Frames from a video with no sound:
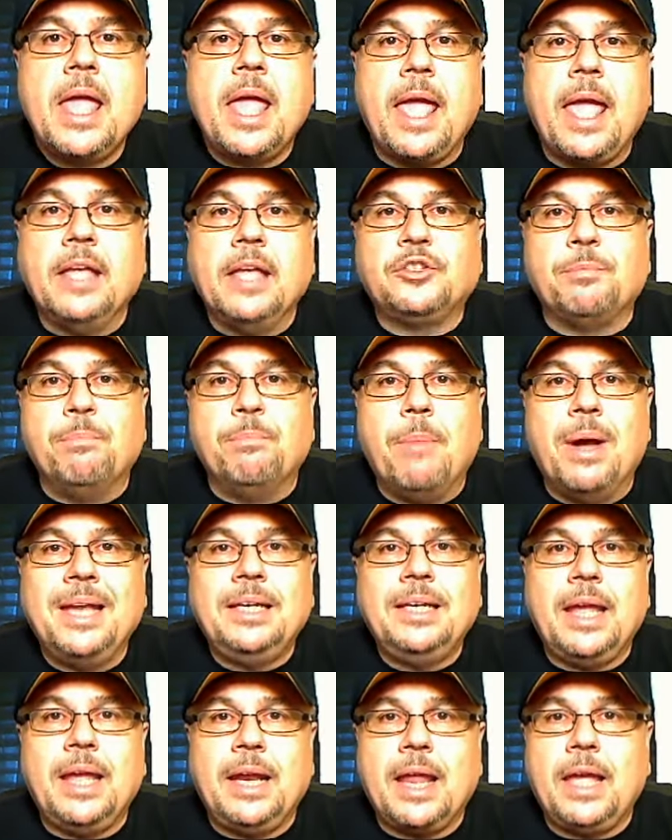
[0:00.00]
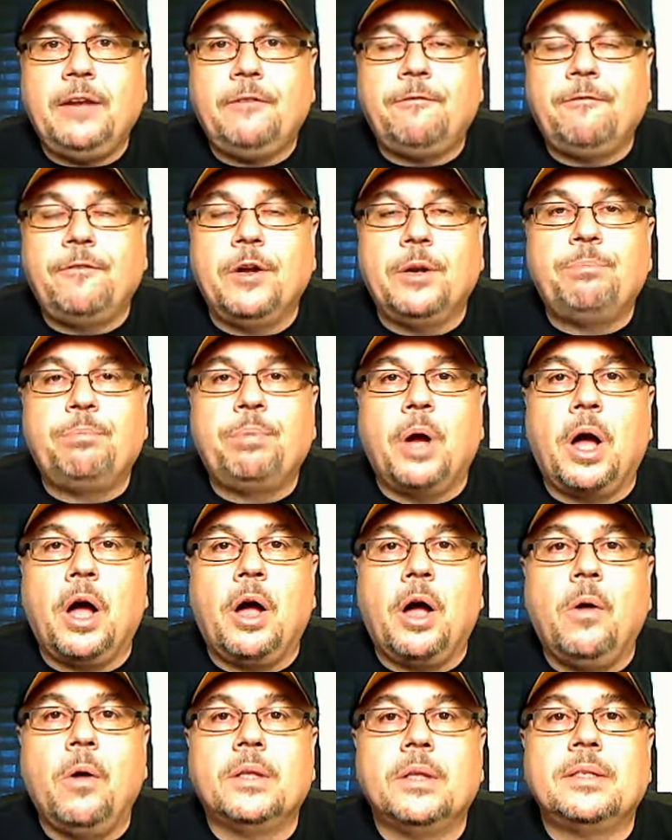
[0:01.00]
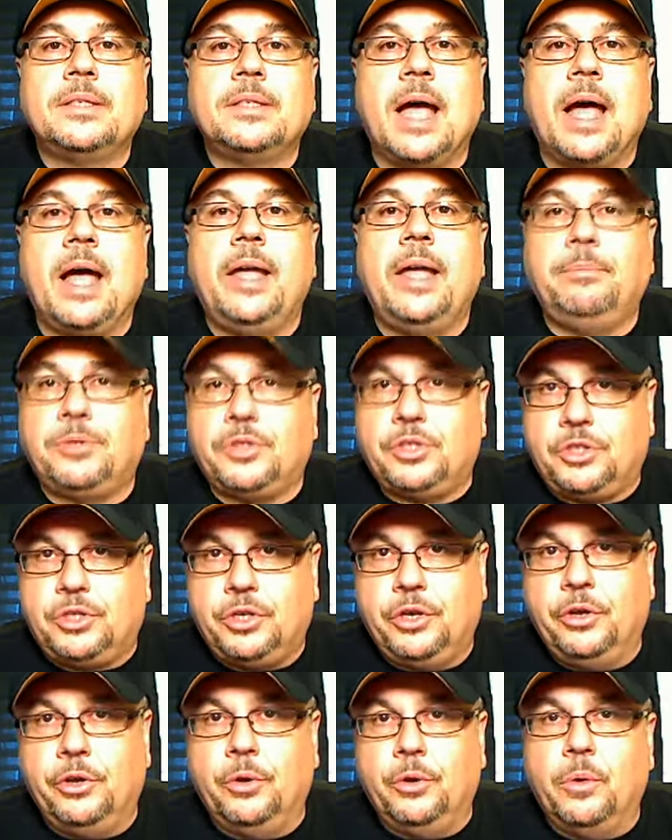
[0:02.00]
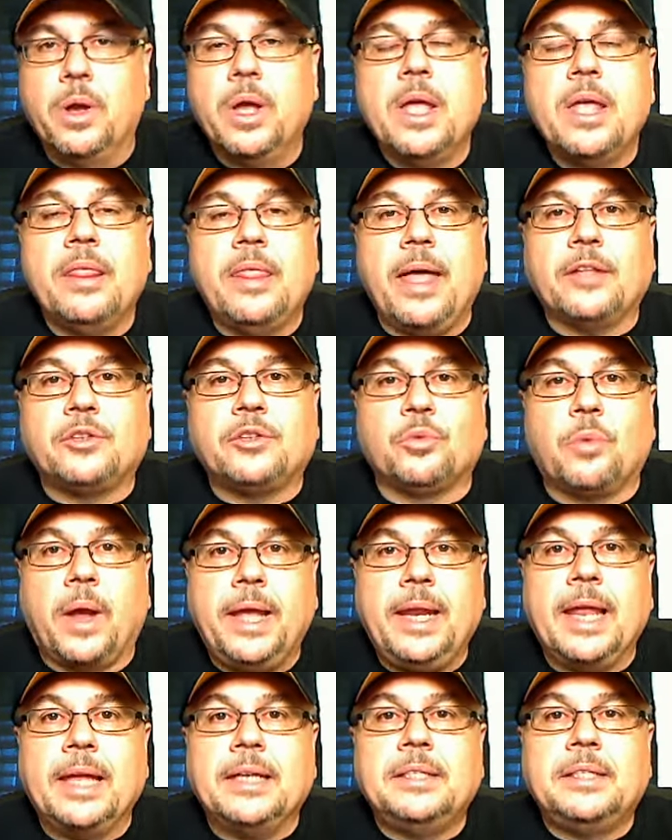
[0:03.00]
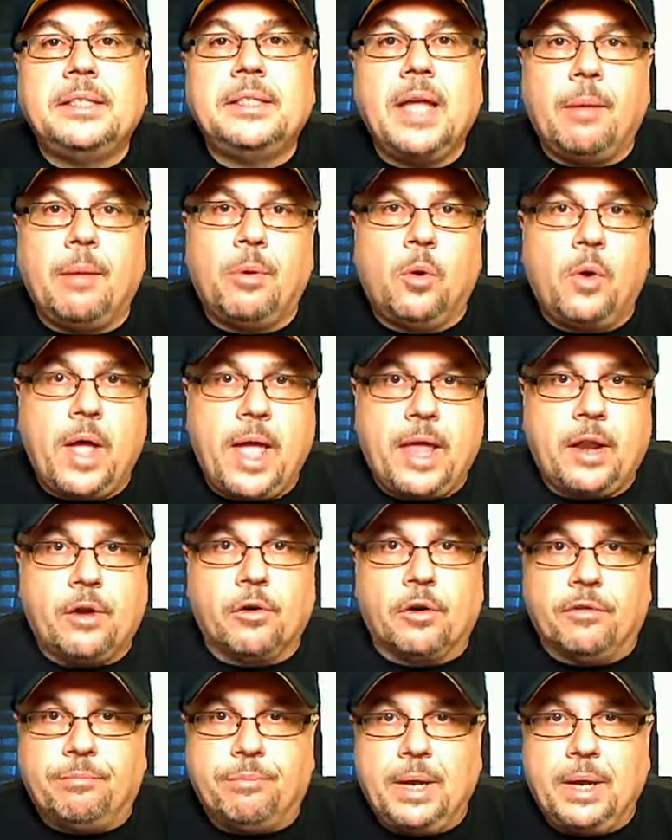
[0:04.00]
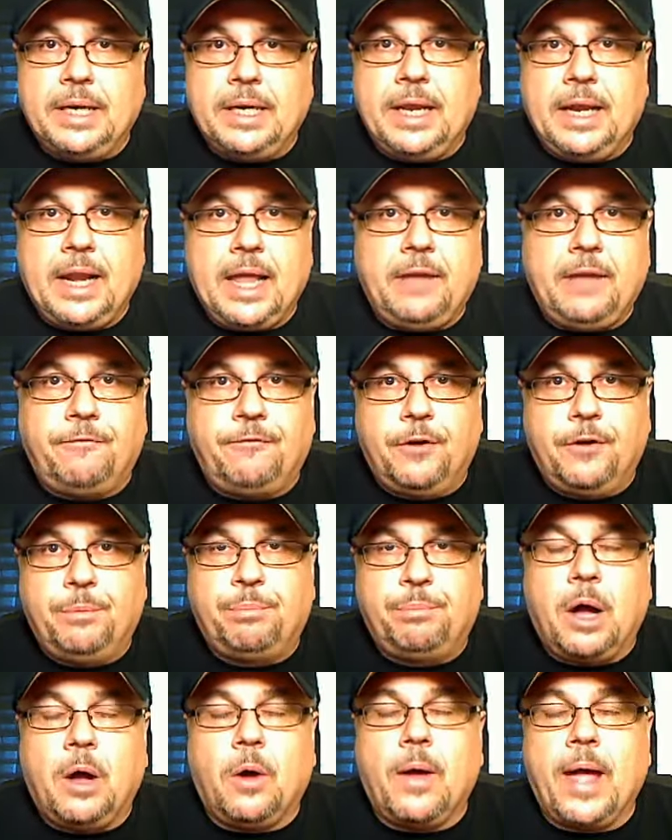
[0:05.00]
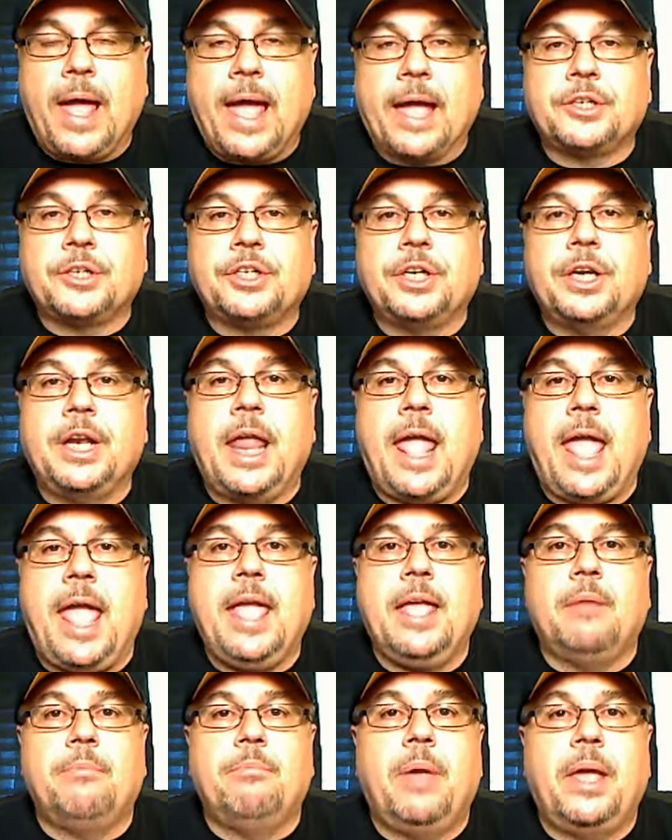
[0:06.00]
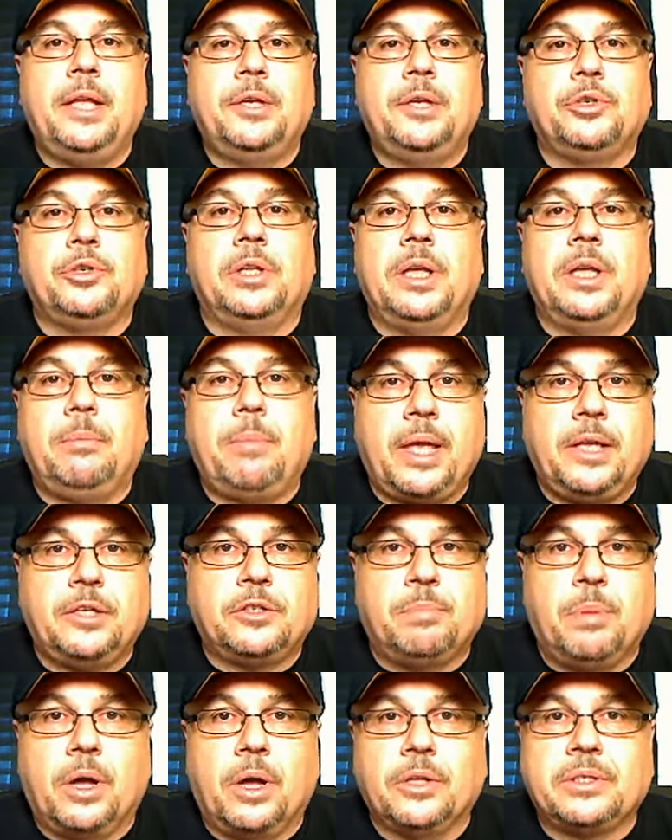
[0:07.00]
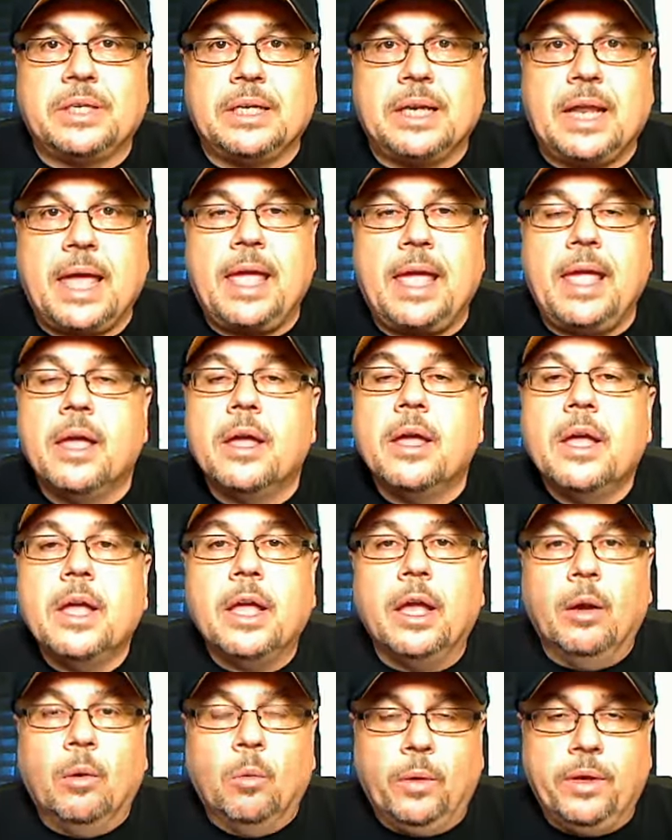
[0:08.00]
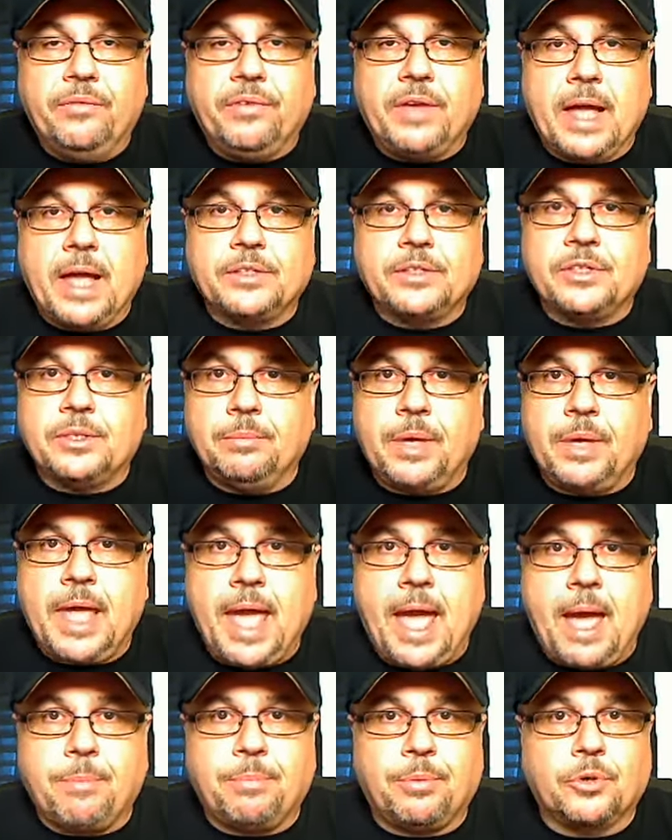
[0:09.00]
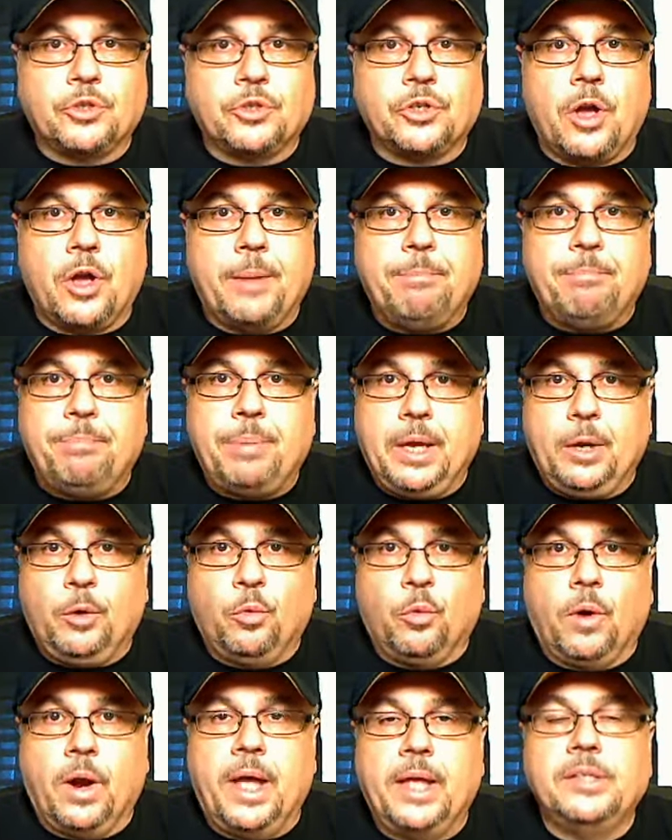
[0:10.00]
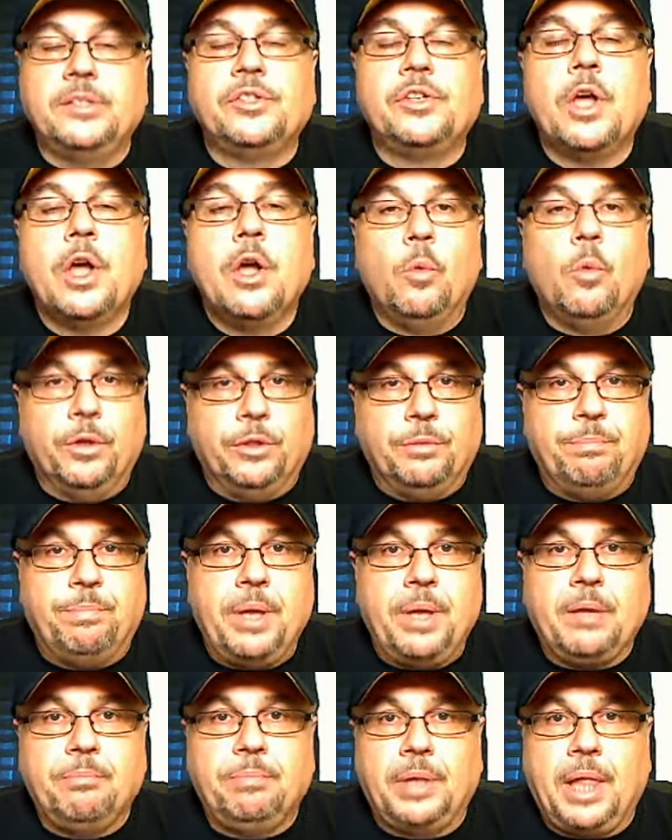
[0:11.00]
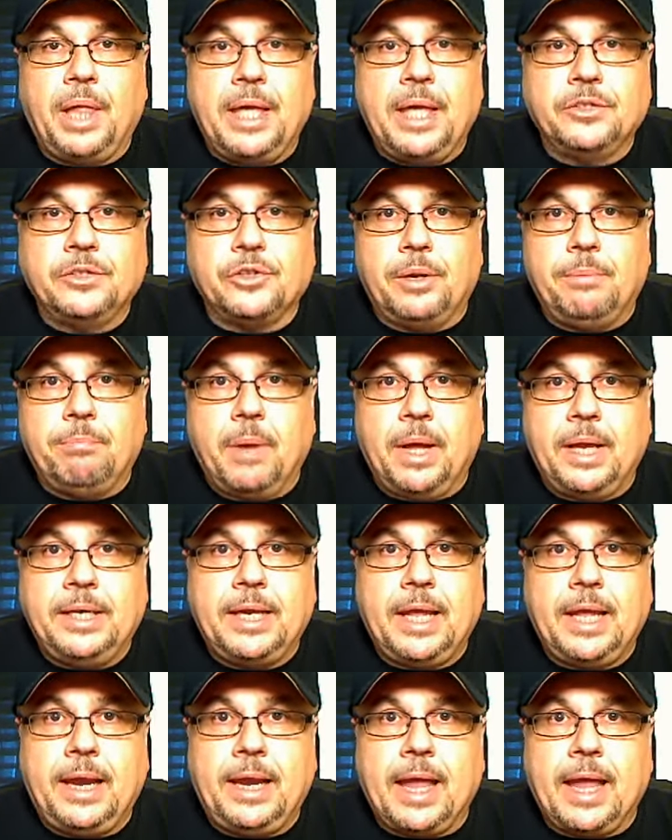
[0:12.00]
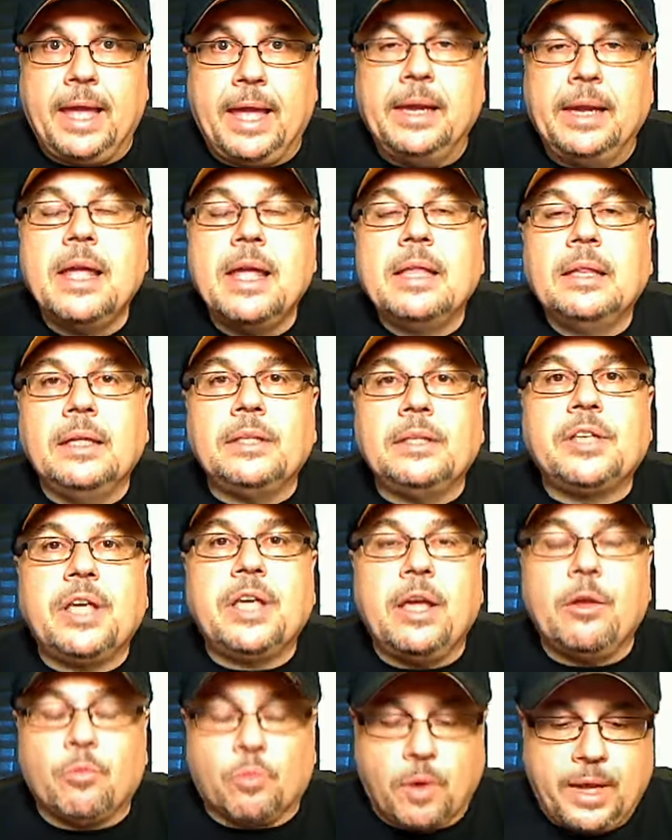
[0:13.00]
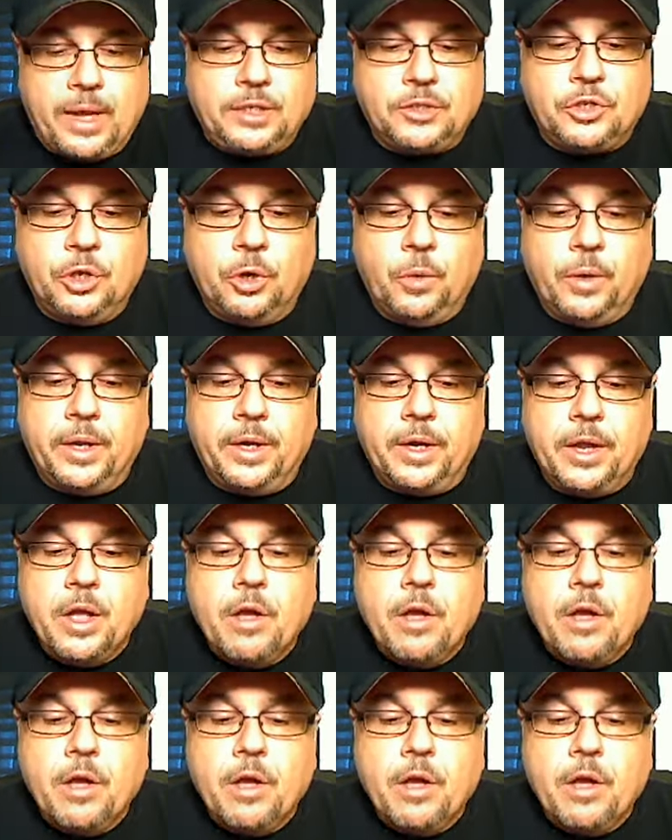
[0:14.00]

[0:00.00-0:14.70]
It's Monday Night Football times two. That's right, a doubleheader of Monday Night Football action and Major League Baseball today. And we've got some cappers on big runs with big plays on Monday night. Let's get right to it.